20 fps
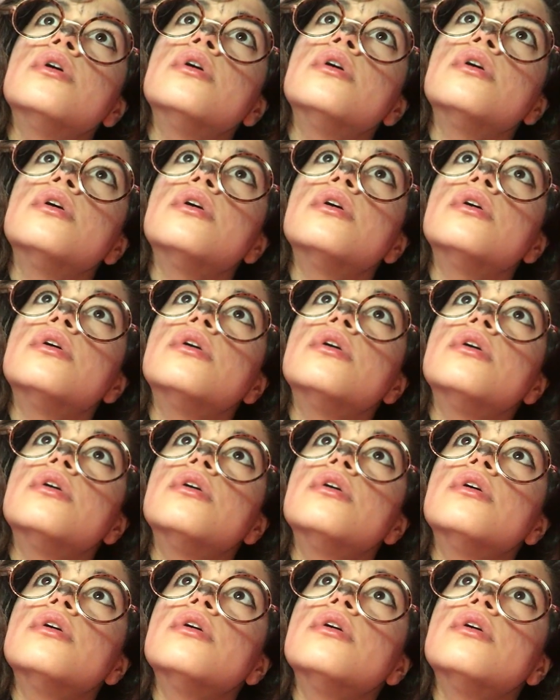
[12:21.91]

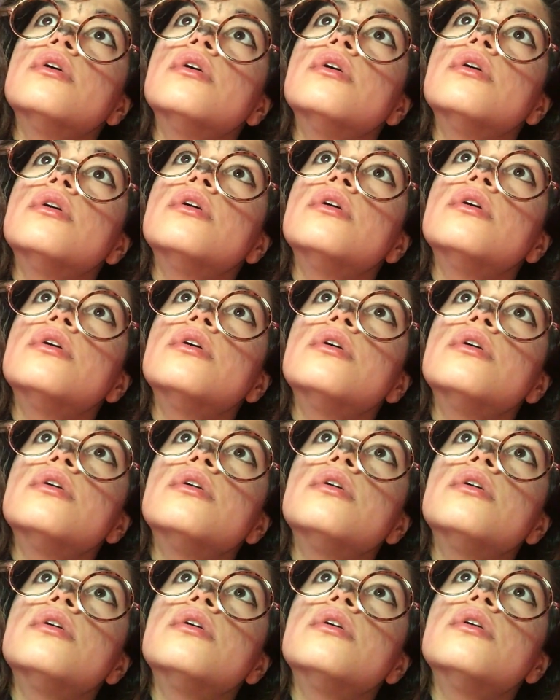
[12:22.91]

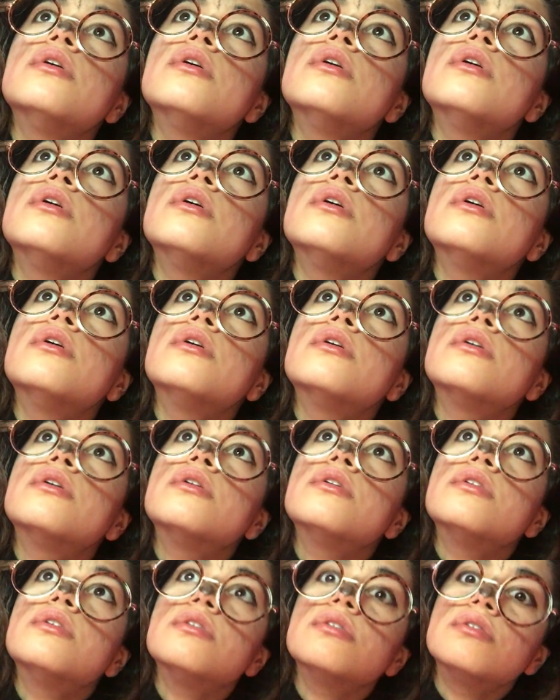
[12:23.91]

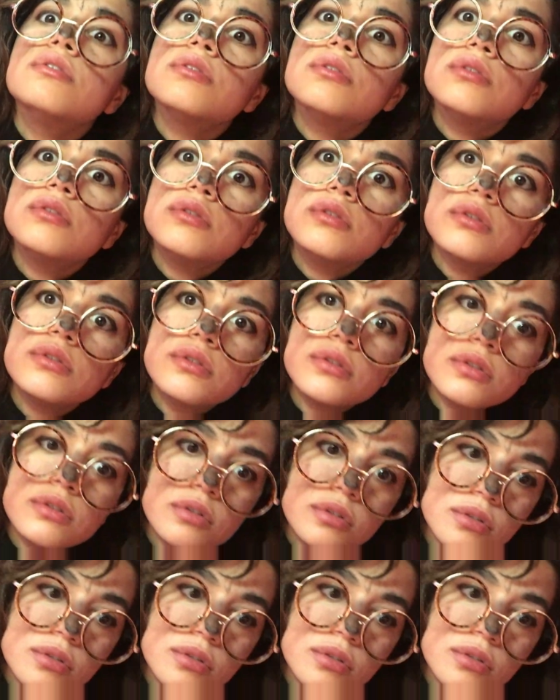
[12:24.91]
[no speech]